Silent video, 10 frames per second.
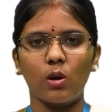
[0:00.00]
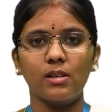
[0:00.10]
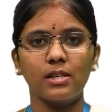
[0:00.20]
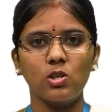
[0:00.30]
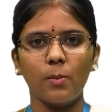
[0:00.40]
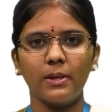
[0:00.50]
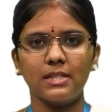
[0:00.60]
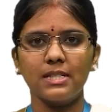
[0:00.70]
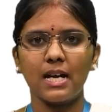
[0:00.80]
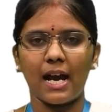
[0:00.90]
on
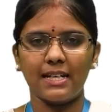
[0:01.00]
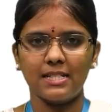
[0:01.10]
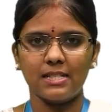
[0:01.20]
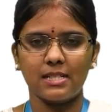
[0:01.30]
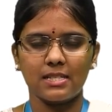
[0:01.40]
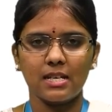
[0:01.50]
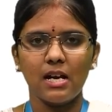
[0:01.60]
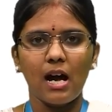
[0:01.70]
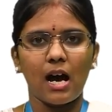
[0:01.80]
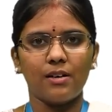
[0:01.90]
trigonometric identities.
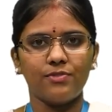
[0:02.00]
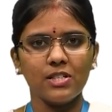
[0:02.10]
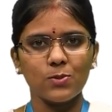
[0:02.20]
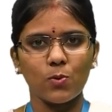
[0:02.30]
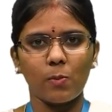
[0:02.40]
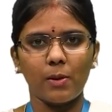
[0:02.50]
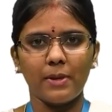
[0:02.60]
Our first problem